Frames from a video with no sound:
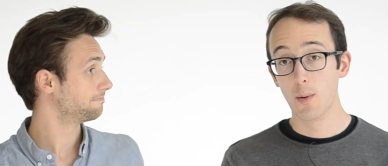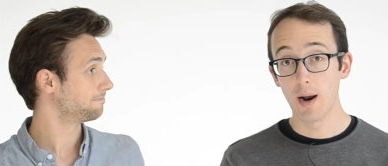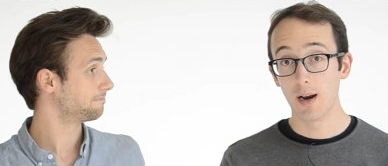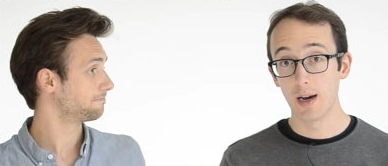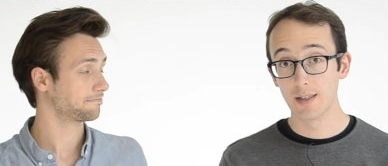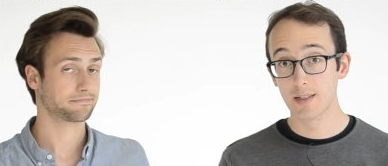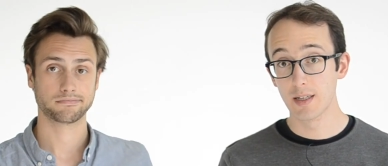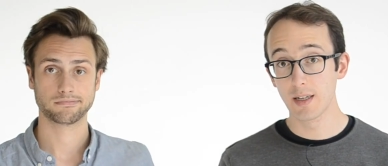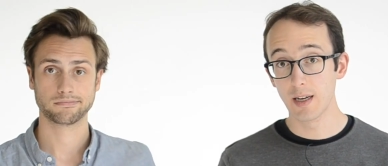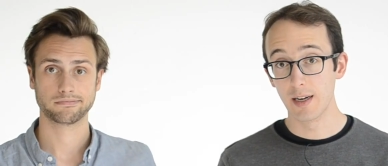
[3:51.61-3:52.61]
Speaker 1: Well, I'd
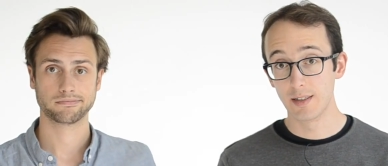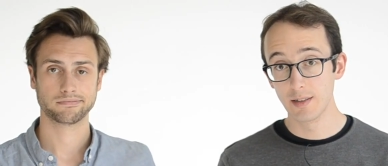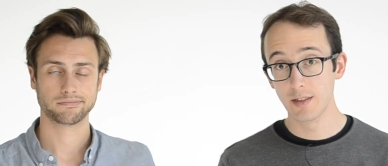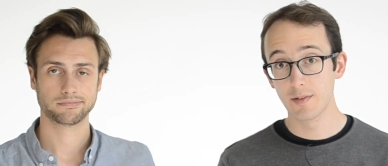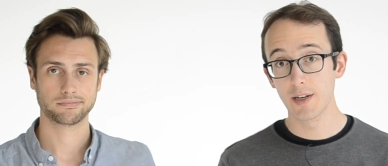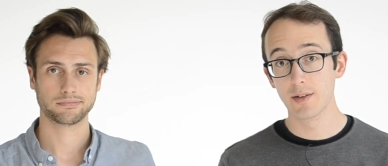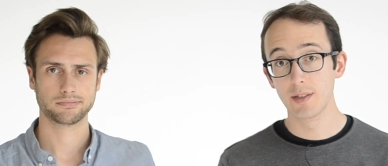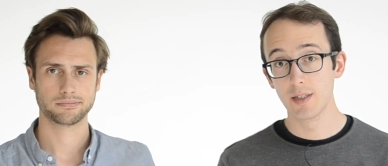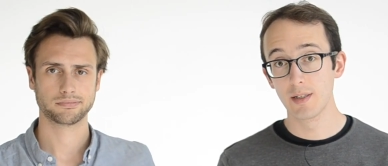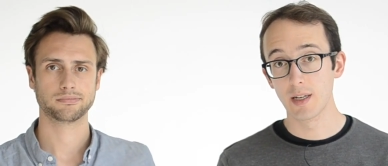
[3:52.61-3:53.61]
say identify your
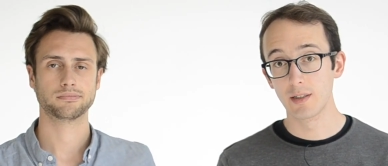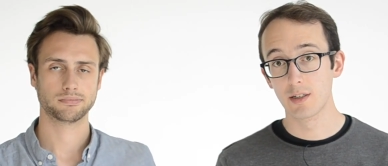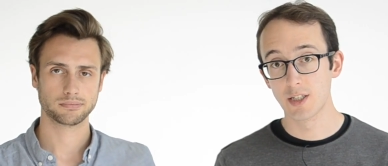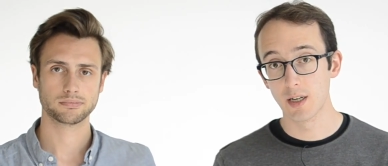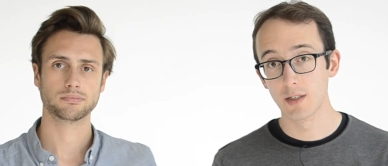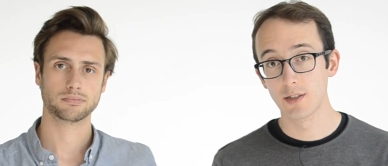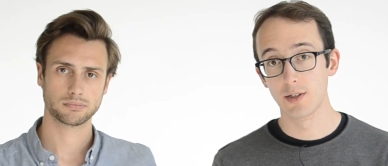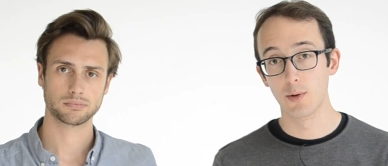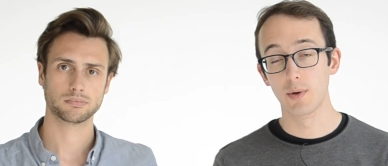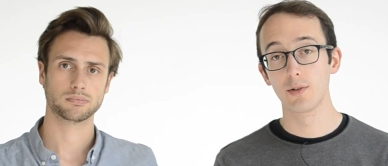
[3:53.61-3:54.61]
needs and the challenge
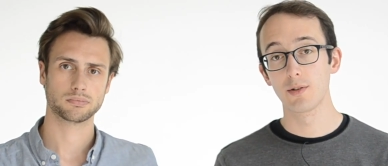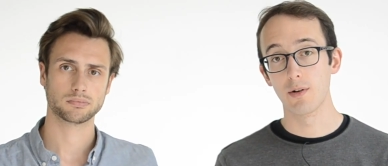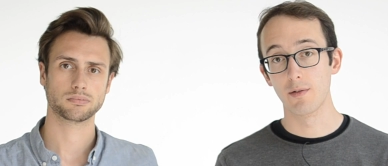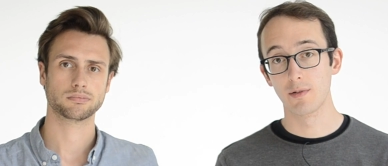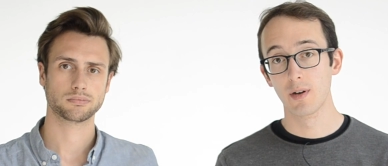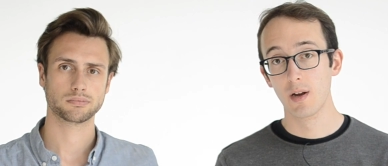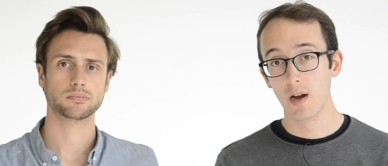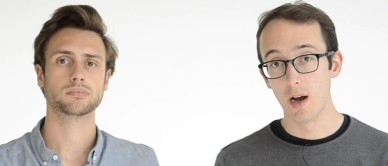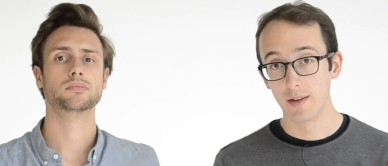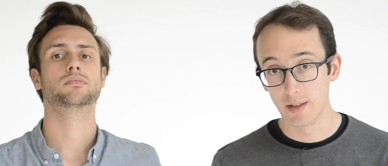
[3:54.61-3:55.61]
you want to solve.
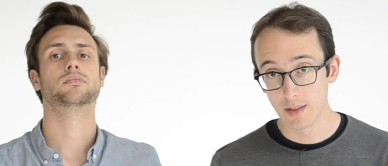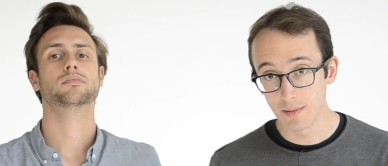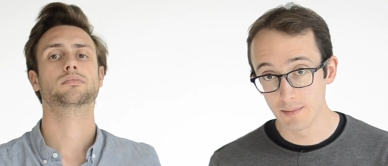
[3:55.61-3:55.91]
And then?